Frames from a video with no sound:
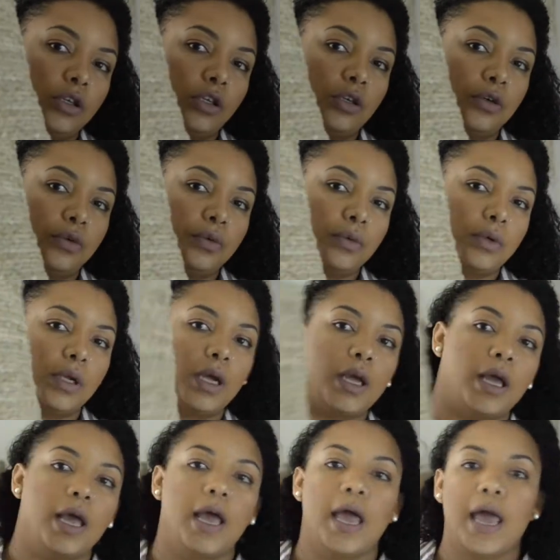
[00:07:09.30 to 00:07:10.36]
cute.
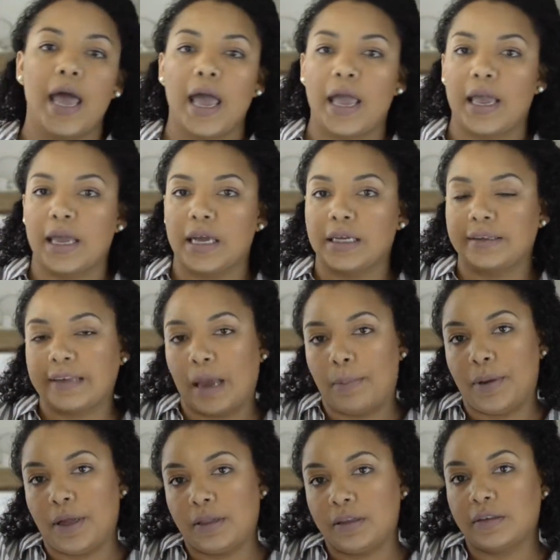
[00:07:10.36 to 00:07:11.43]
And I
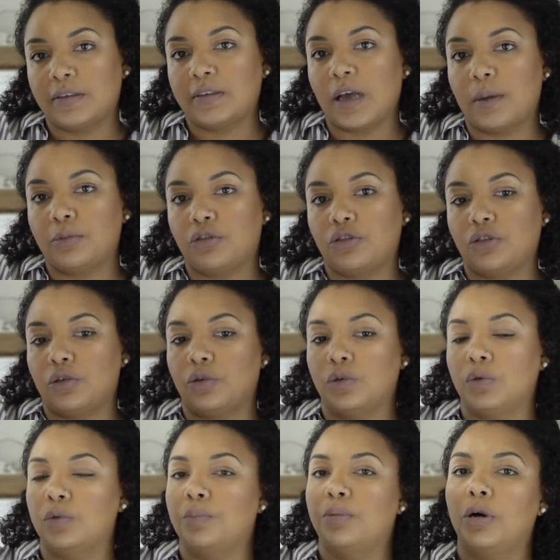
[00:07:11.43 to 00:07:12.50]
picked this up
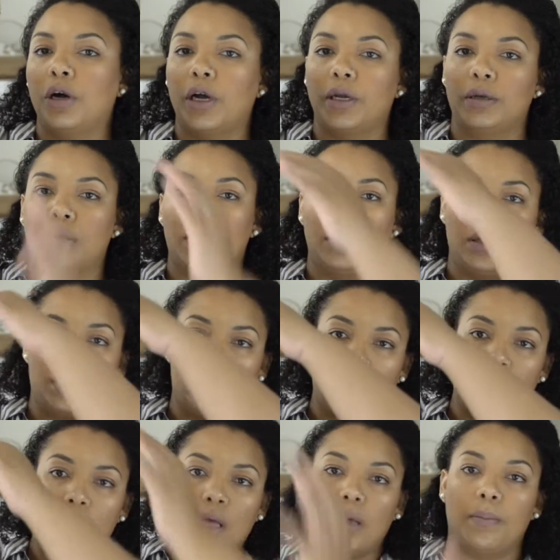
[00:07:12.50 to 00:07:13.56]
to put
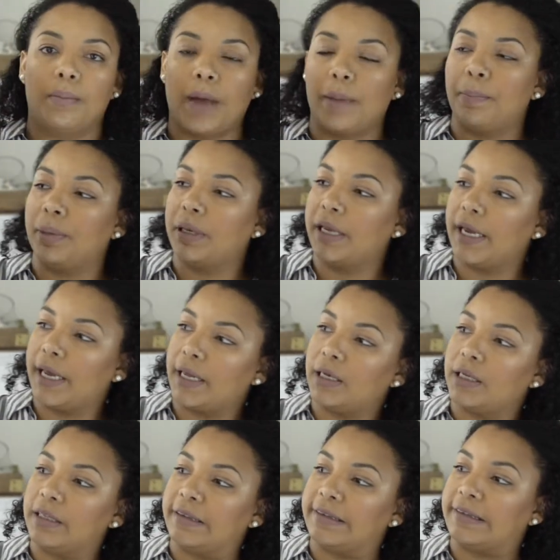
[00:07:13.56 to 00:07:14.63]
my plant
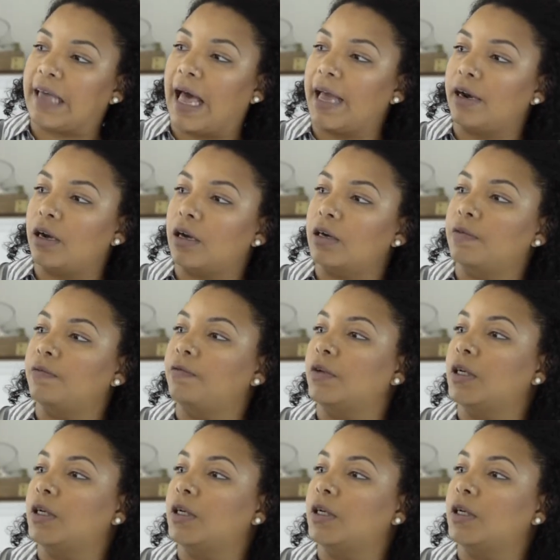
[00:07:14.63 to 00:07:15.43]
inside of.